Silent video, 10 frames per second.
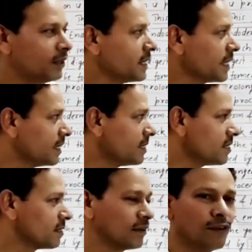This
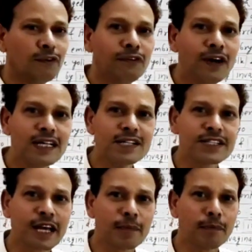is first
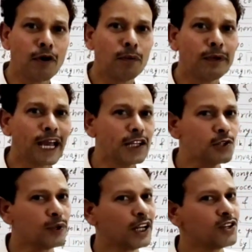step of
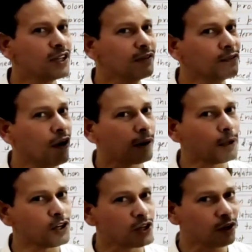gastrulation,
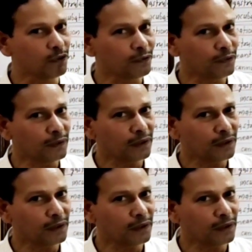formation of